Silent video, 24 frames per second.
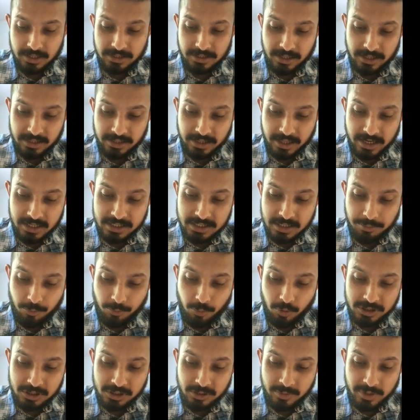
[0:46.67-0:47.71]
then there is a
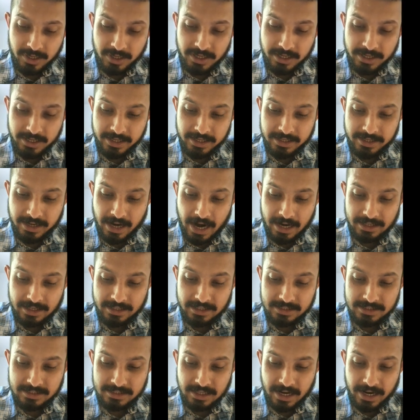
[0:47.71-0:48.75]
possibility that
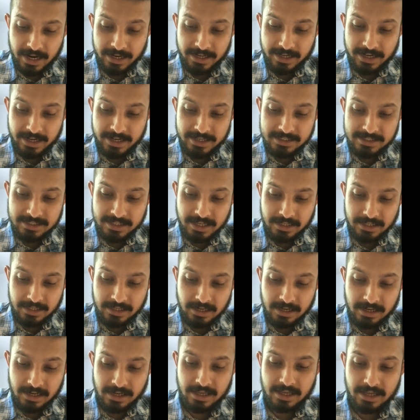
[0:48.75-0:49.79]
the selected
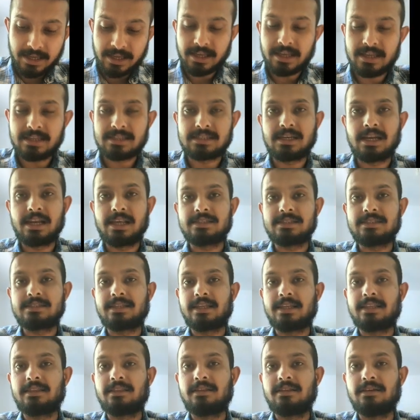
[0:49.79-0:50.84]
signal is less
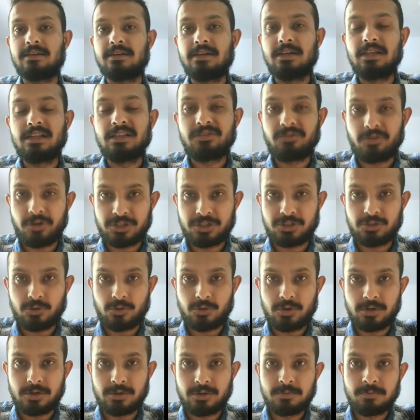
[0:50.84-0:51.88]
than the
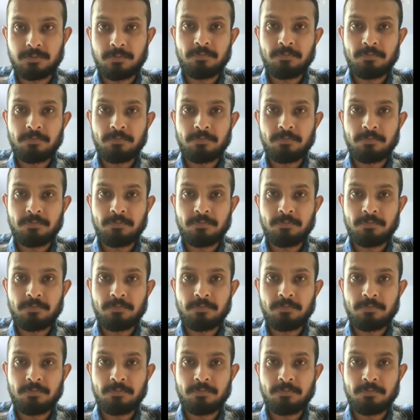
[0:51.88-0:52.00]
threshold.